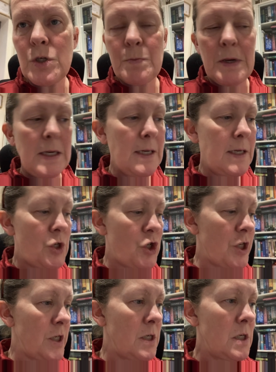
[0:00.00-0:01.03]
by Lily
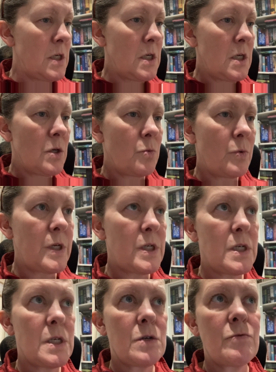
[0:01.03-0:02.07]
Chin, which
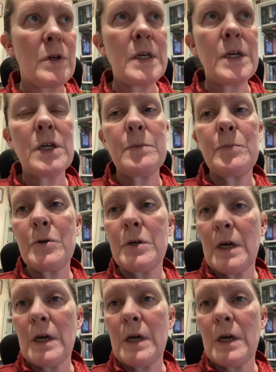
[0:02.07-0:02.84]
is a really good book.